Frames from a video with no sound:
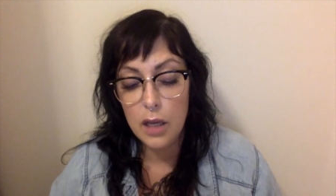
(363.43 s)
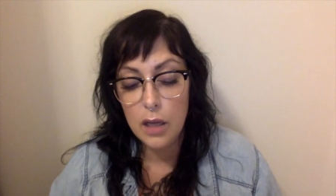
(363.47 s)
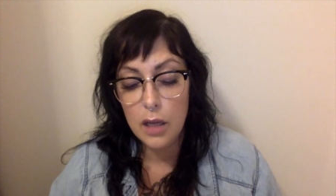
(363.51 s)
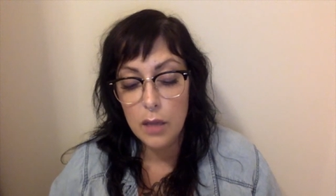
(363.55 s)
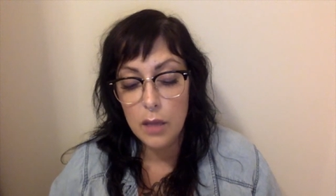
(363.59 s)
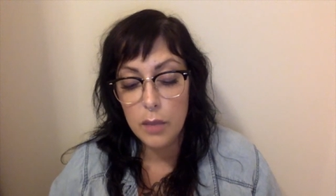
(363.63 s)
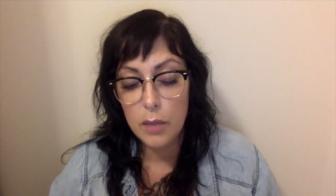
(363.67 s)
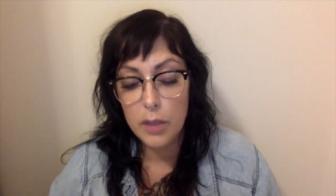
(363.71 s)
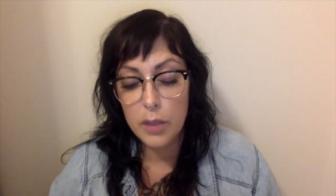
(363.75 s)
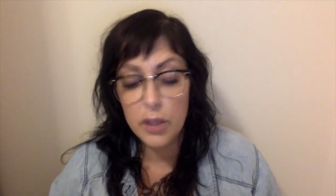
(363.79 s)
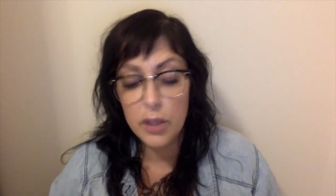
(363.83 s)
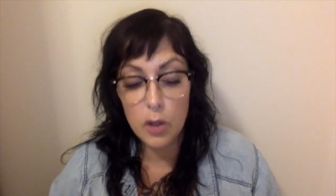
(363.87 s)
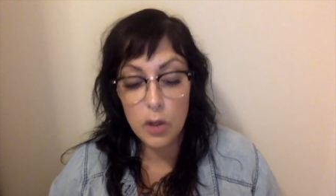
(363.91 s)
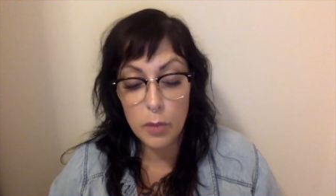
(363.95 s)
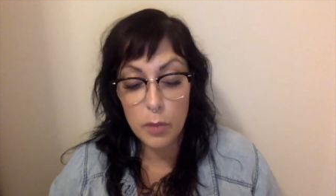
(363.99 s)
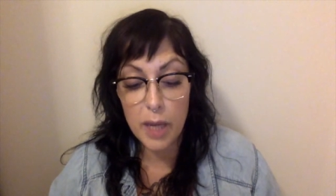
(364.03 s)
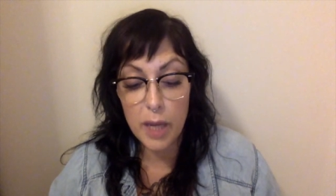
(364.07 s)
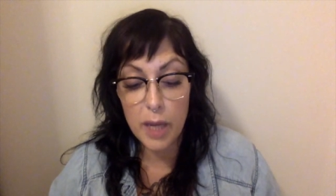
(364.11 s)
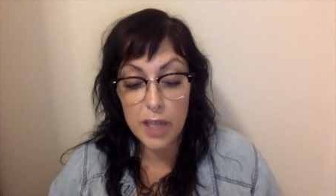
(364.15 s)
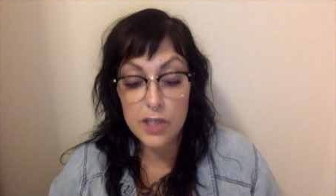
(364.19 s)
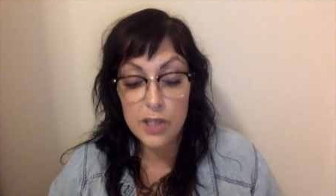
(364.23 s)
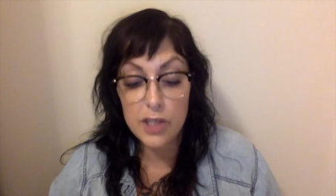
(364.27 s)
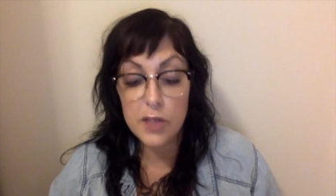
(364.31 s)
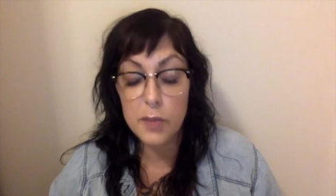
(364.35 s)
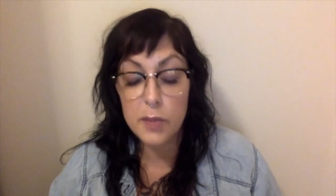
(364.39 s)
but no
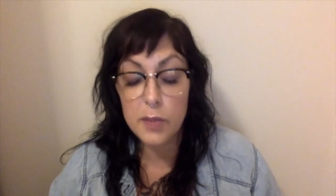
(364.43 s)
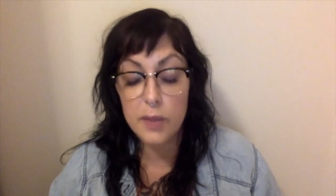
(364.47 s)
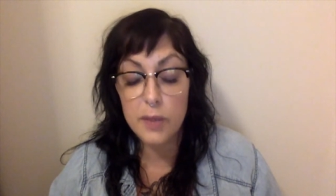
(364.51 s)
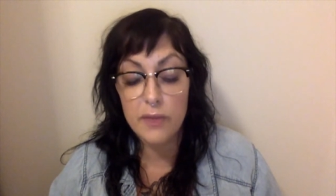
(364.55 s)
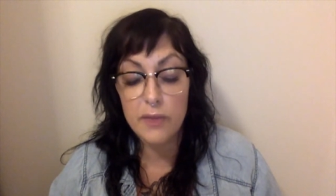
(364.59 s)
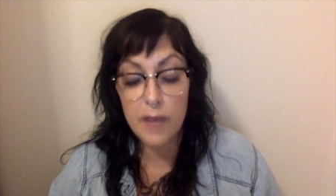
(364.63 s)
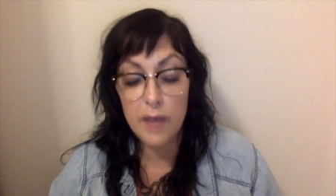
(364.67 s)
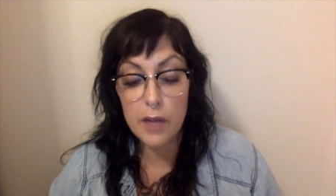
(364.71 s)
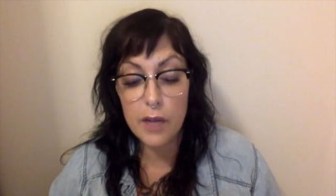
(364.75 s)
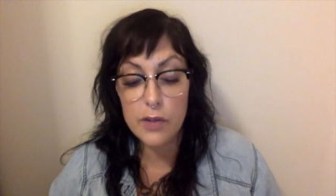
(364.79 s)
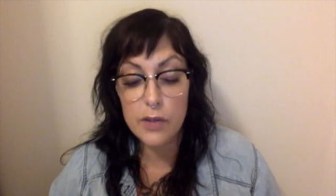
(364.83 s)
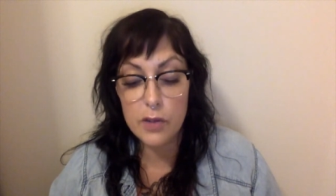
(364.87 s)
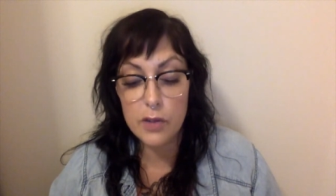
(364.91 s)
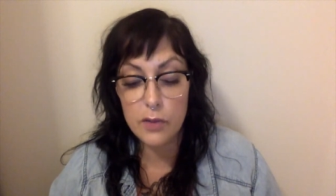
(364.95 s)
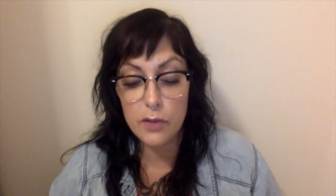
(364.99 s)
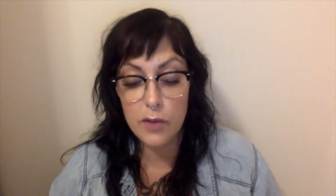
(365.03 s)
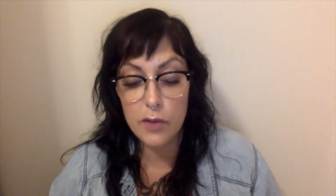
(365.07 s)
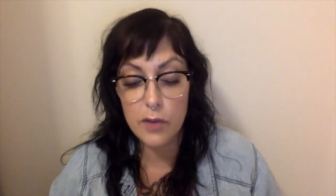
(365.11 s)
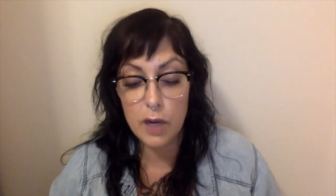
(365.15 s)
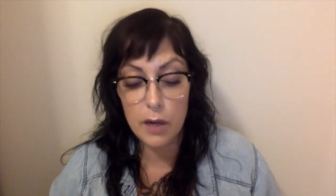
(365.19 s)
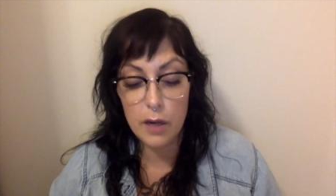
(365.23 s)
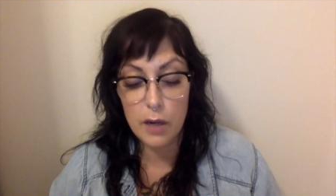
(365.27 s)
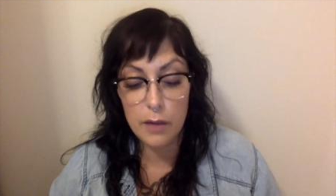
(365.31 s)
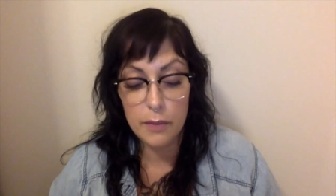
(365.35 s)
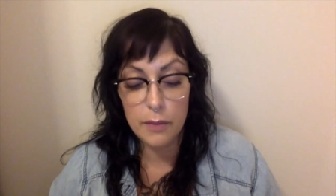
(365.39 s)
match has been found so
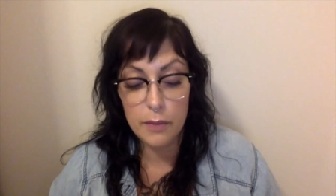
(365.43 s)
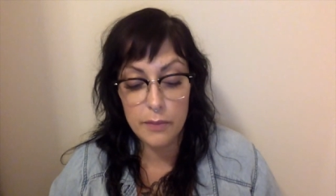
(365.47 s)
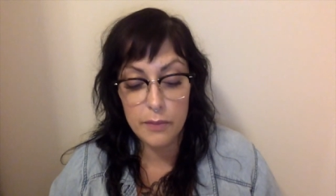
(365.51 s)
far.